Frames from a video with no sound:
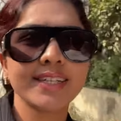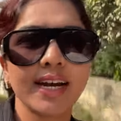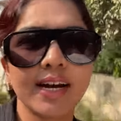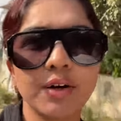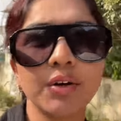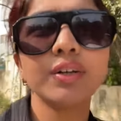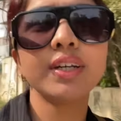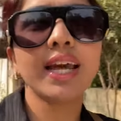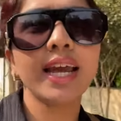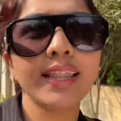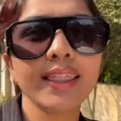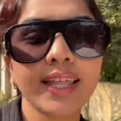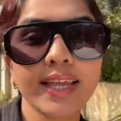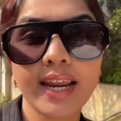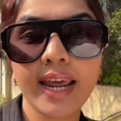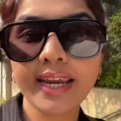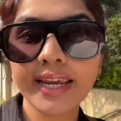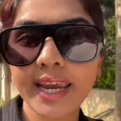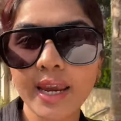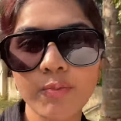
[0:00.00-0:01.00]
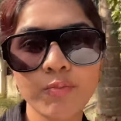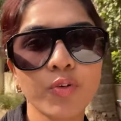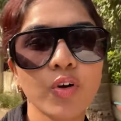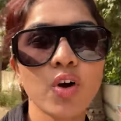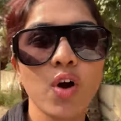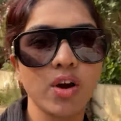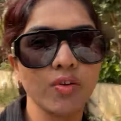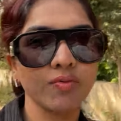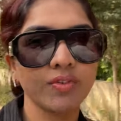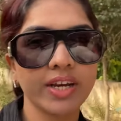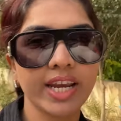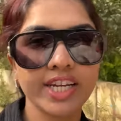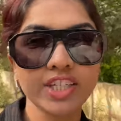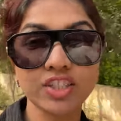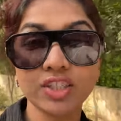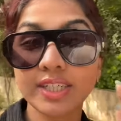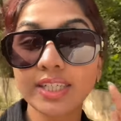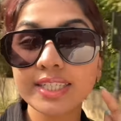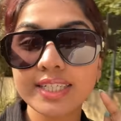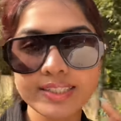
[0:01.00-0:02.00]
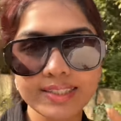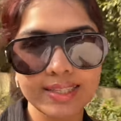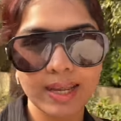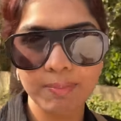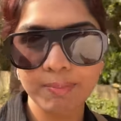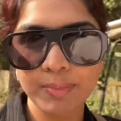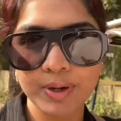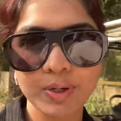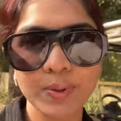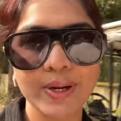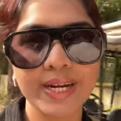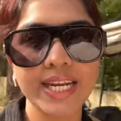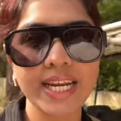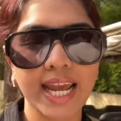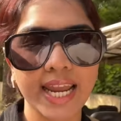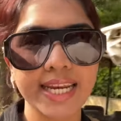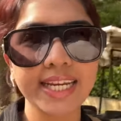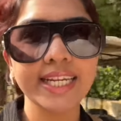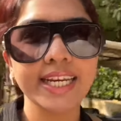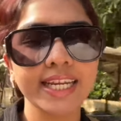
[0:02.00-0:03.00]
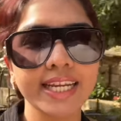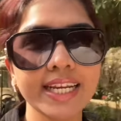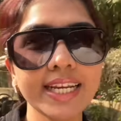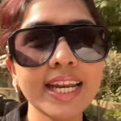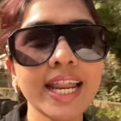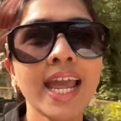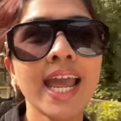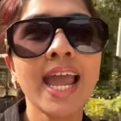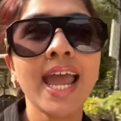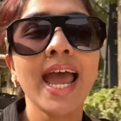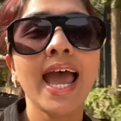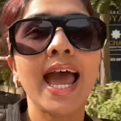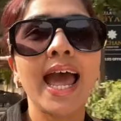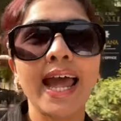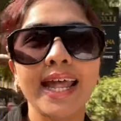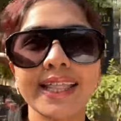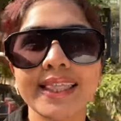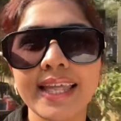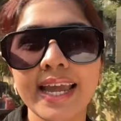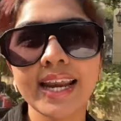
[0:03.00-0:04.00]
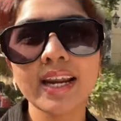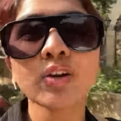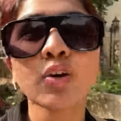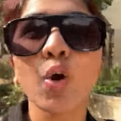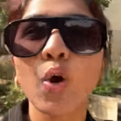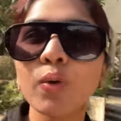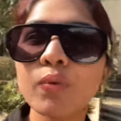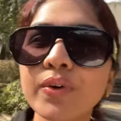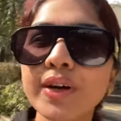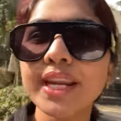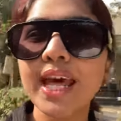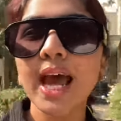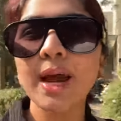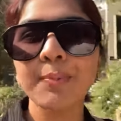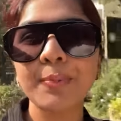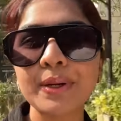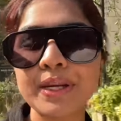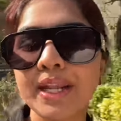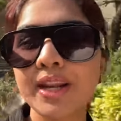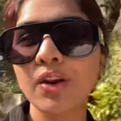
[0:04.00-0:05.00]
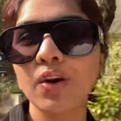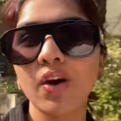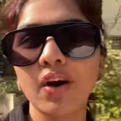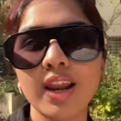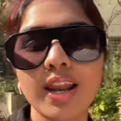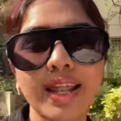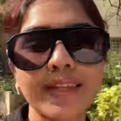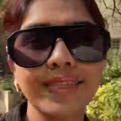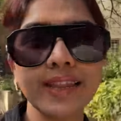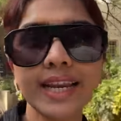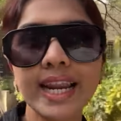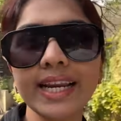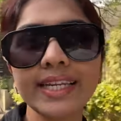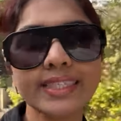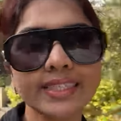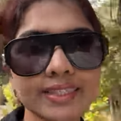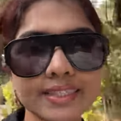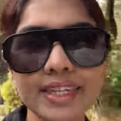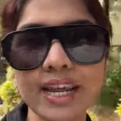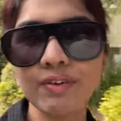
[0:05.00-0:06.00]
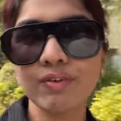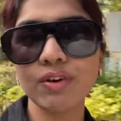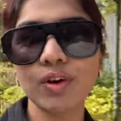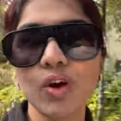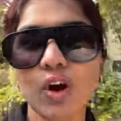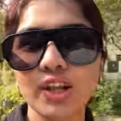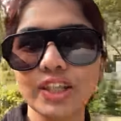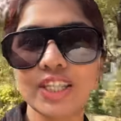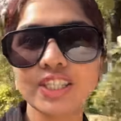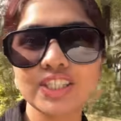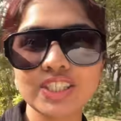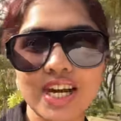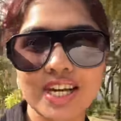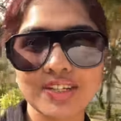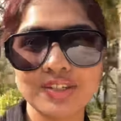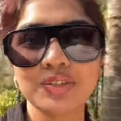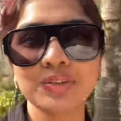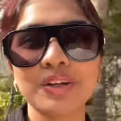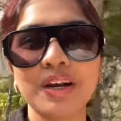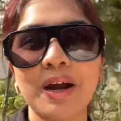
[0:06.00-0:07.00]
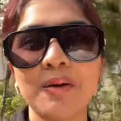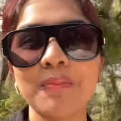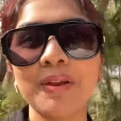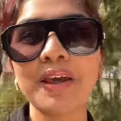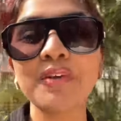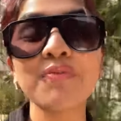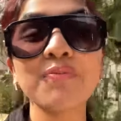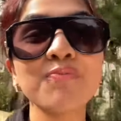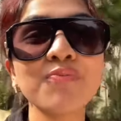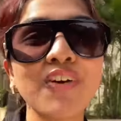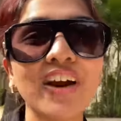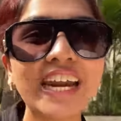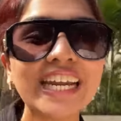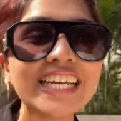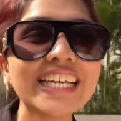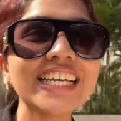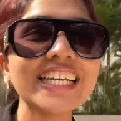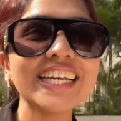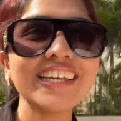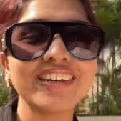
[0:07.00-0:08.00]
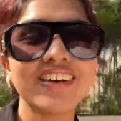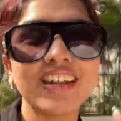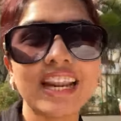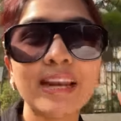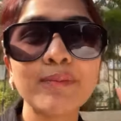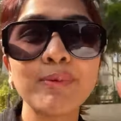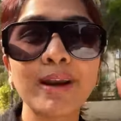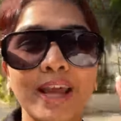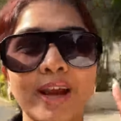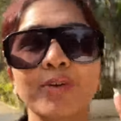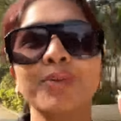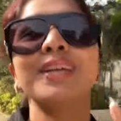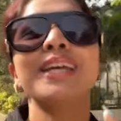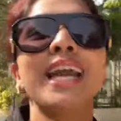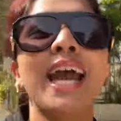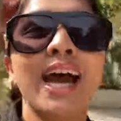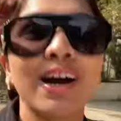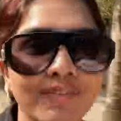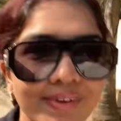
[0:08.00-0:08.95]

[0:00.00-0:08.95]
out, and then I came for convocation in December 2019. And then COVID happened and all, and then I just never got the chance to come, and I finally here. But I only have